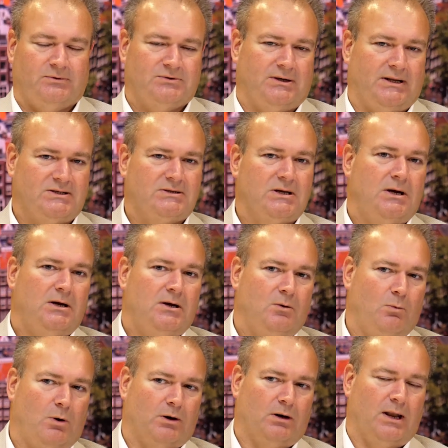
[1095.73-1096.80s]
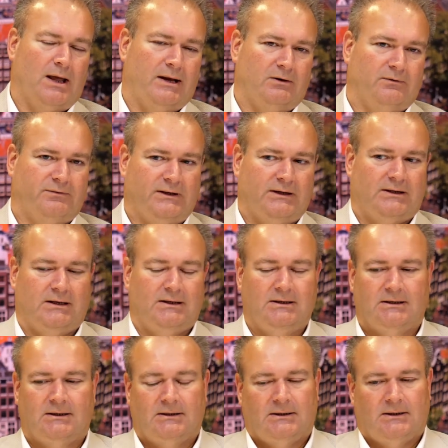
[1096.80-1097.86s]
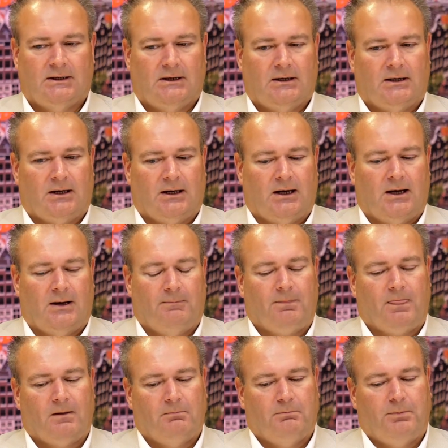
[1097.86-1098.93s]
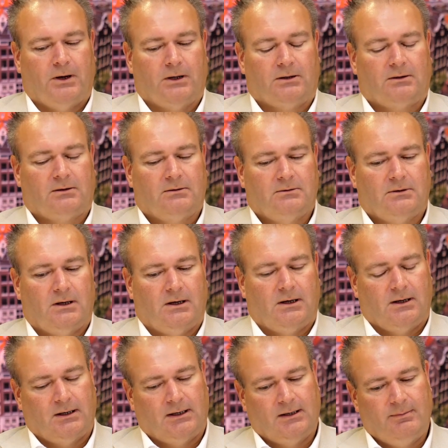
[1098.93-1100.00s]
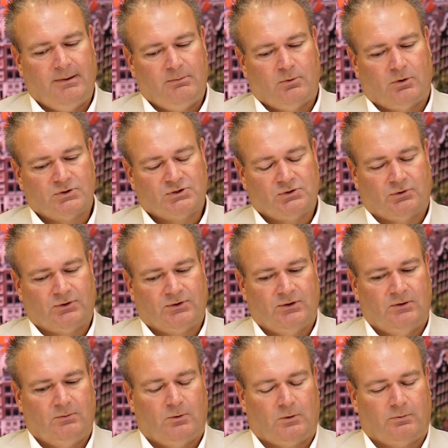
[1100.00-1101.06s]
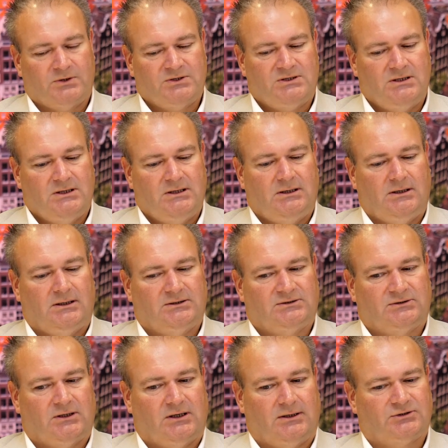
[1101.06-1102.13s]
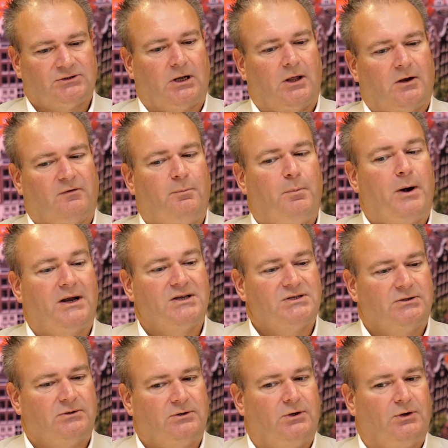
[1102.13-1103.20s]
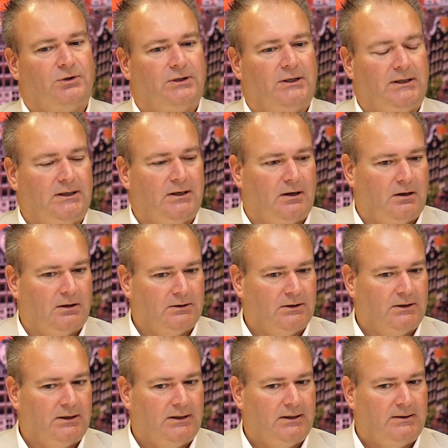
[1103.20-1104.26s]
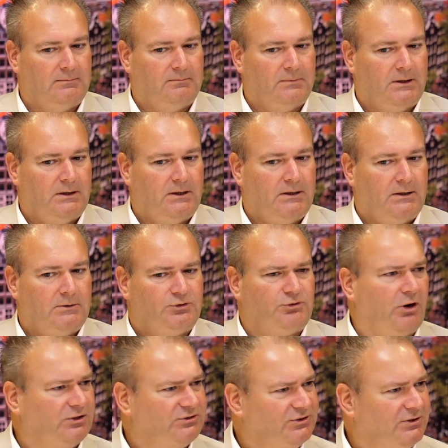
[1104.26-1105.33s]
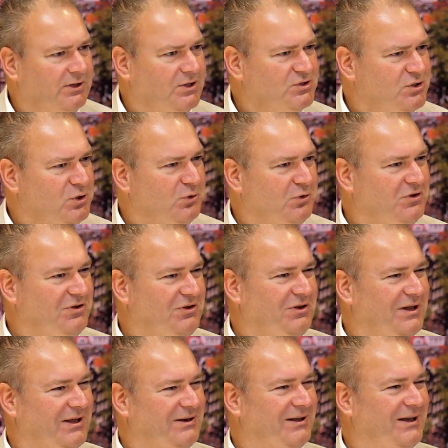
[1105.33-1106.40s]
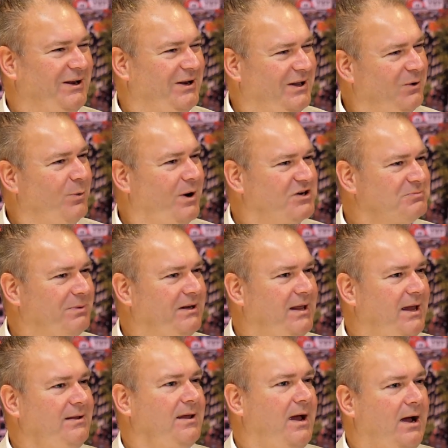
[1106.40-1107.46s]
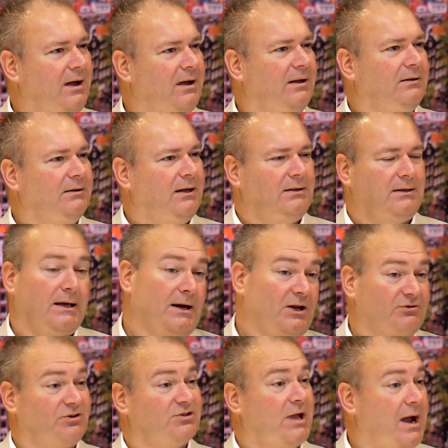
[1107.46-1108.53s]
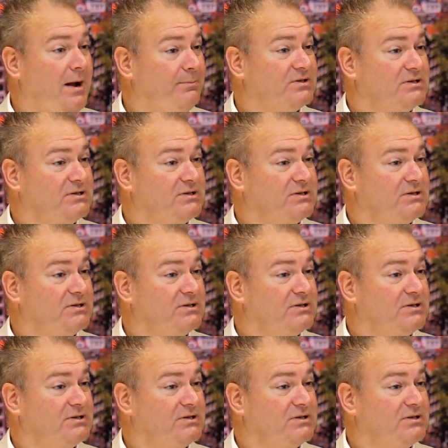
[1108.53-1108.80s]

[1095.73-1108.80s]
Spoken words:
So that's one line of thinking. But a little bit more short term, what we're seeing is there's a lot of pressure currently on trust and security and where's my data and can I trust the high?